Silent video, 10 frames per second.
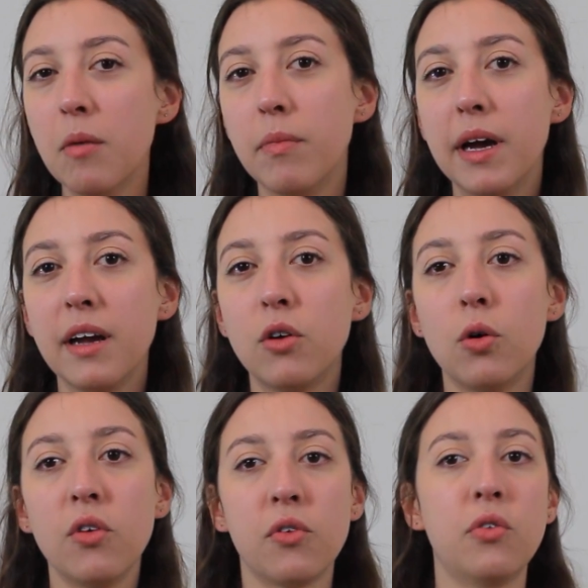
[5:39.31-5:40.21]
My
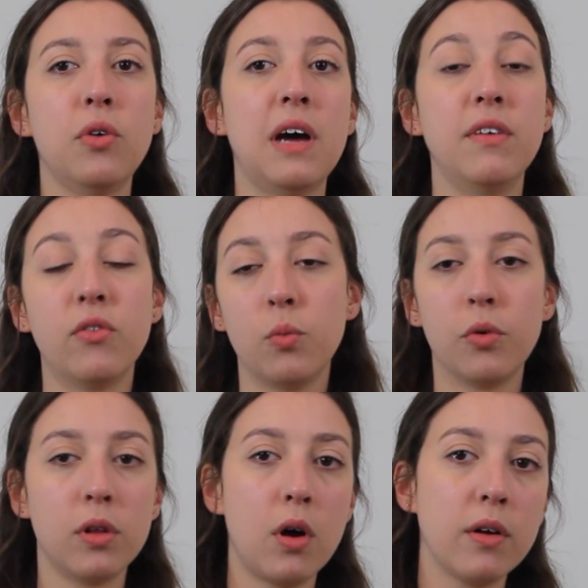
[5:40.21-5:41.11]
goal is not to have it
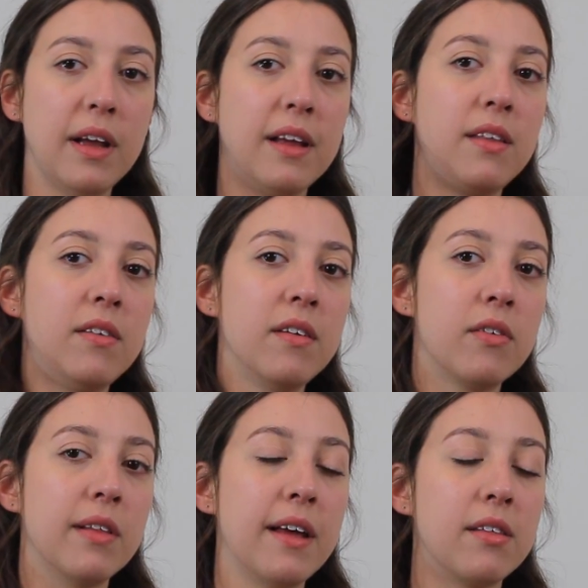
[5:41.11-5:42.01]
super long, like this is
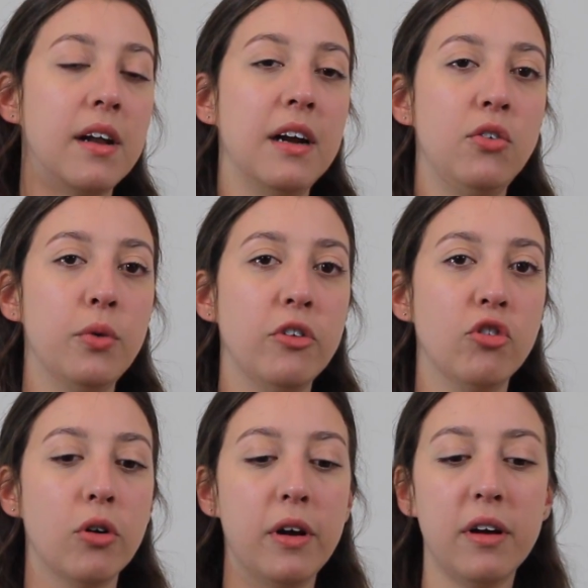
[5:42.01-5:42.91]
a length that I do
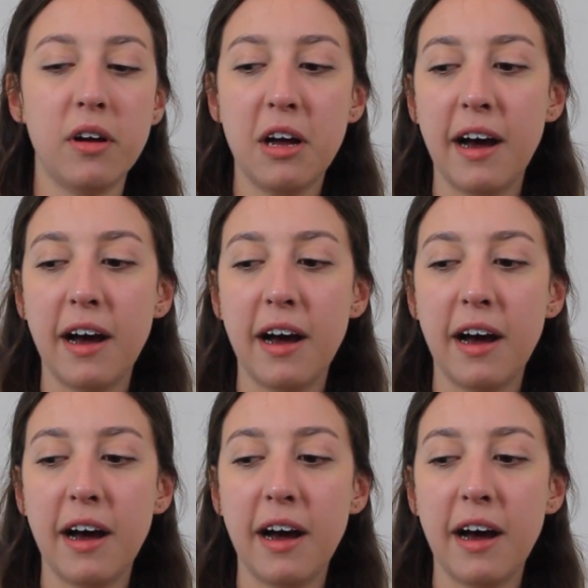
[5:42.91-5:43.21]
enjoy.